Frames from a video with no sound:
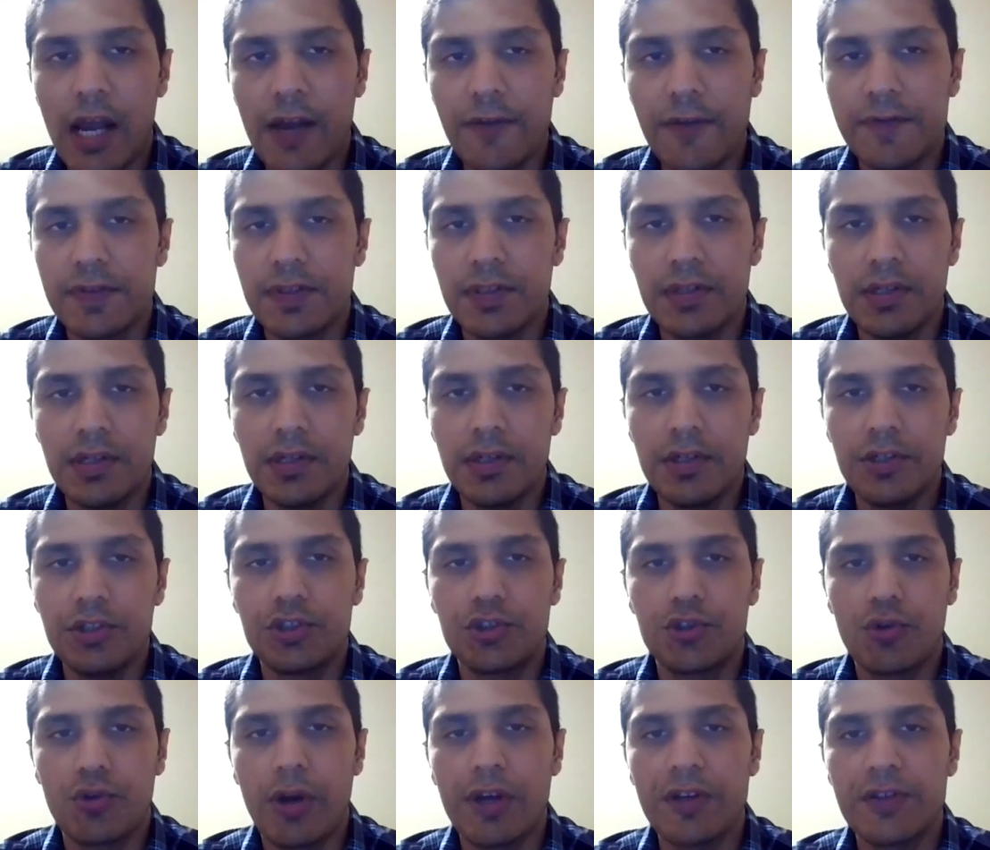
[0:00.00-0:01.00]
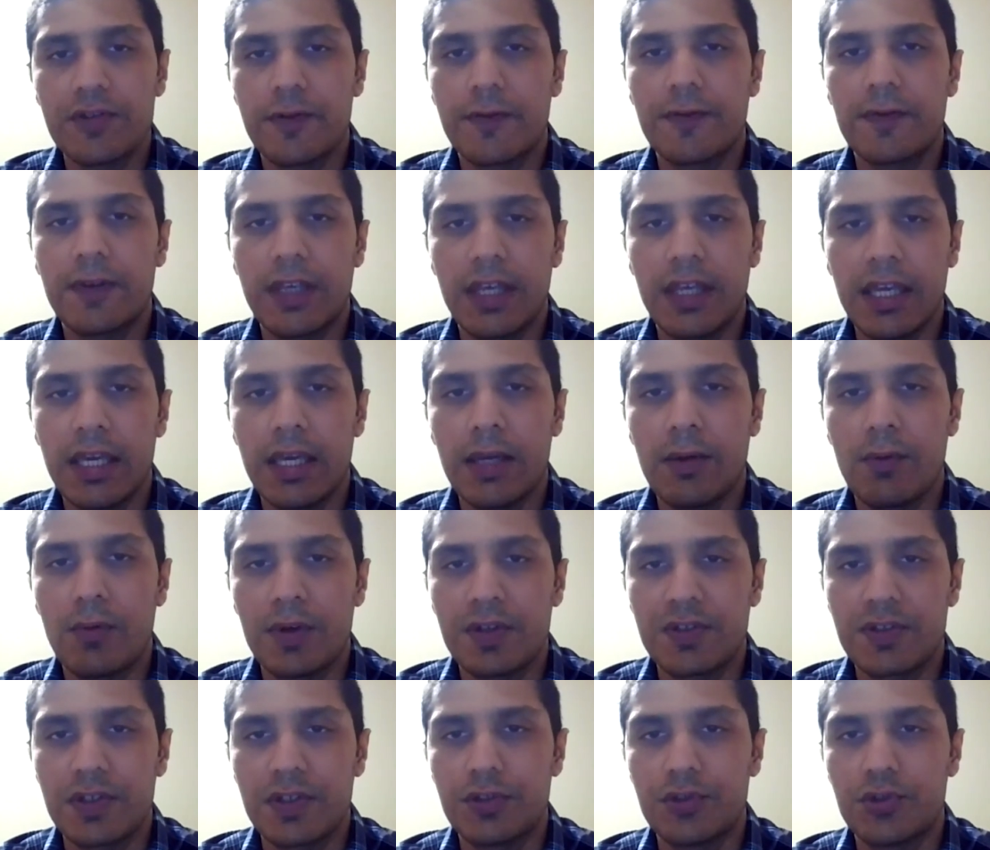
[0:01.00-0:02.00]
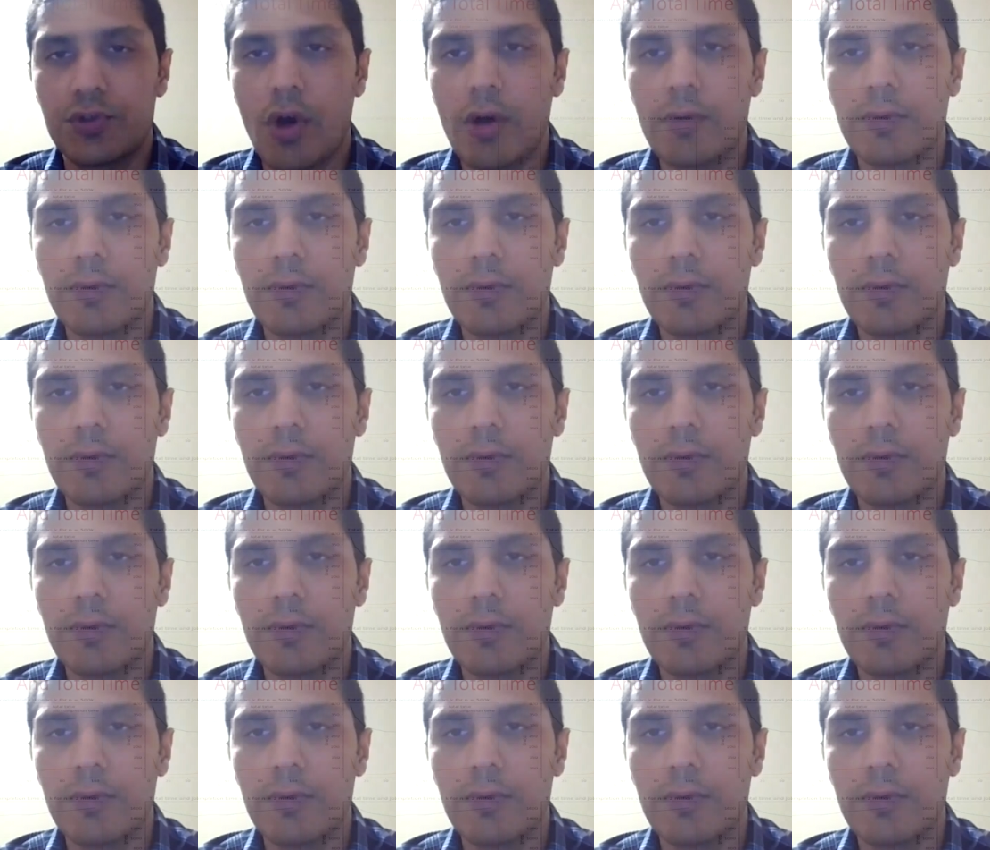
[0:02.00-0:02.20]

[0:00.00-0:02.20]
graphs here: choice of K versus